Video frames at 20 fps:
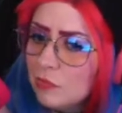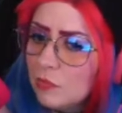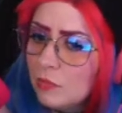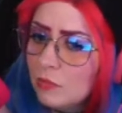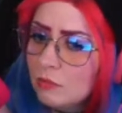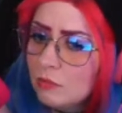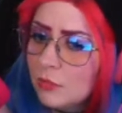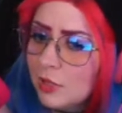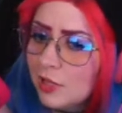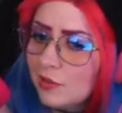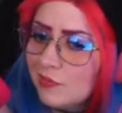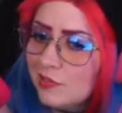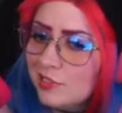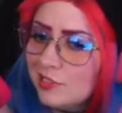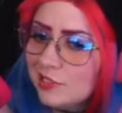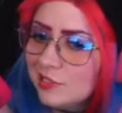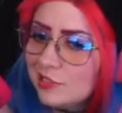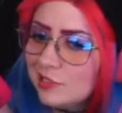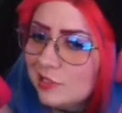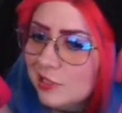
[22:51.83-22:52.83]
Like, if he's
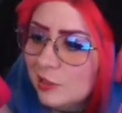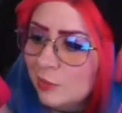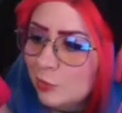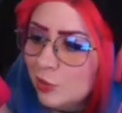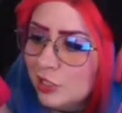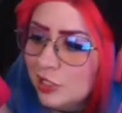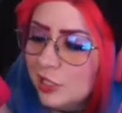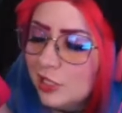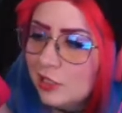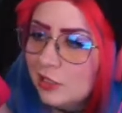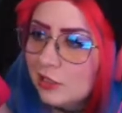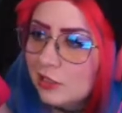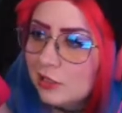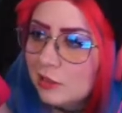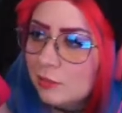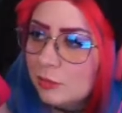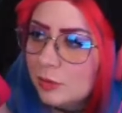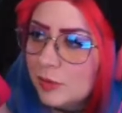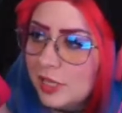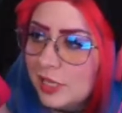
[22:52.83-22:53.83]
just an M1 killer,
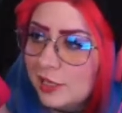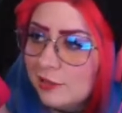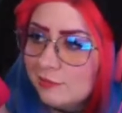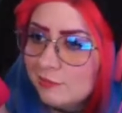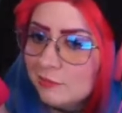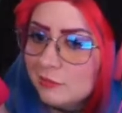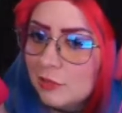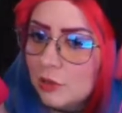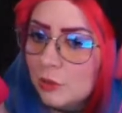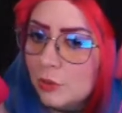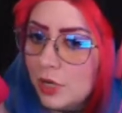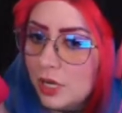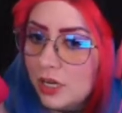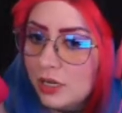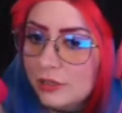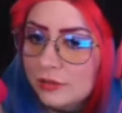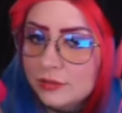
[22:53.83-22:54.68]
I'm going to be like, okay.